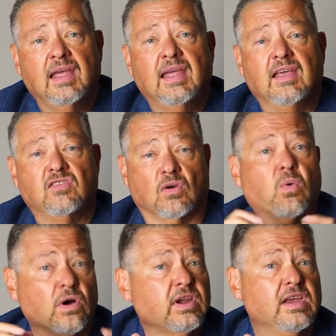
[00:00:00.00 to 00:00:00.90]
is a
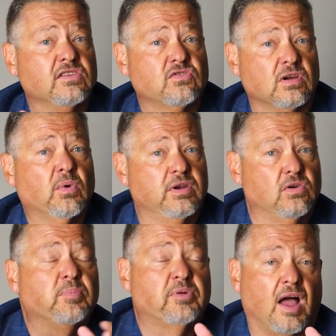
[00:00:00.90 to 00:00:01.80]
work history when
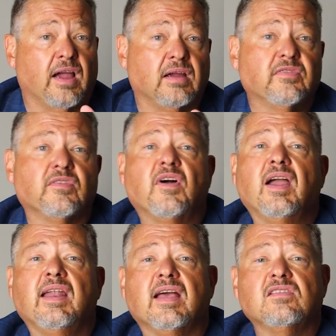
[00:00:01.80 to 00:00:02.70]
you're applying for
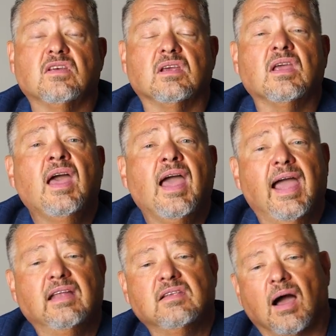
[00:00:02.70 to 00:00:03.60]
financing.
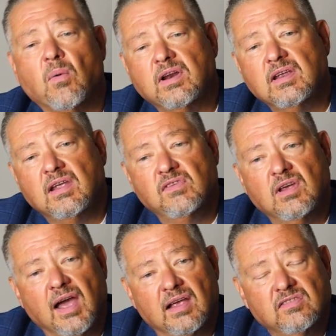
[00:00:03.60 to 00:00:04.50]
And I wanted to give you
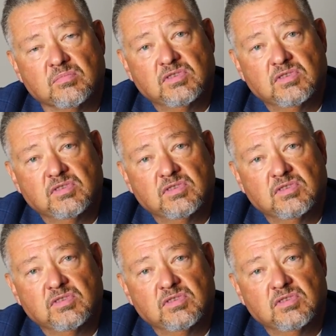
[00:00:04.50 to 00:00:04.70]
guys some